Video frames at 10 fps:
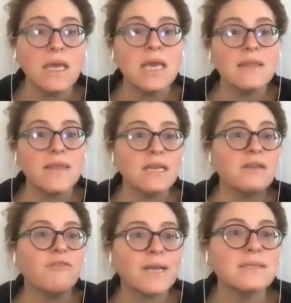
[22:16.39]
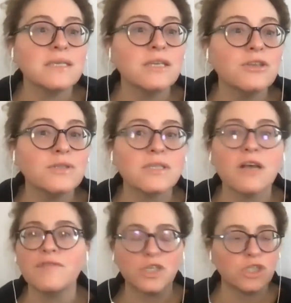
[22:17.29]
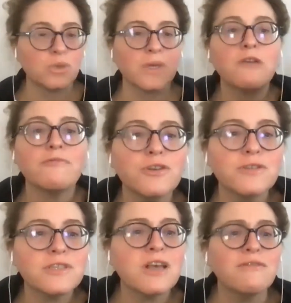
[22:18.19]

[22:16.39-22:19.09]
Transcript: that investing in yourself, that showing up for yourself,